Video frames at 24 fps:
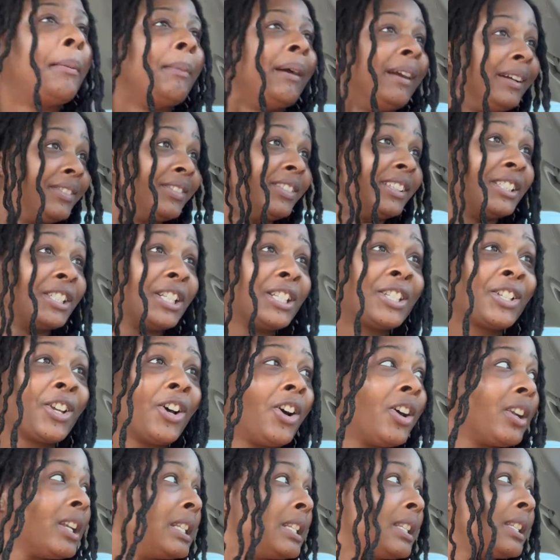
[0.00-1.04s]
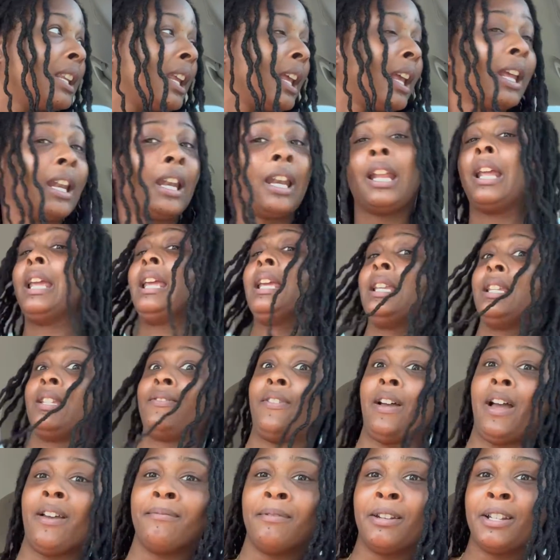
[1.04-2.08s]
my friend just called and said he's
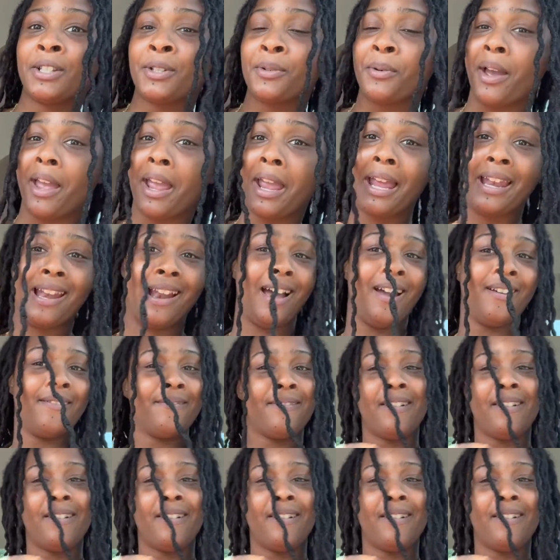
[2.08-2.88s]
5 minutes away and I'm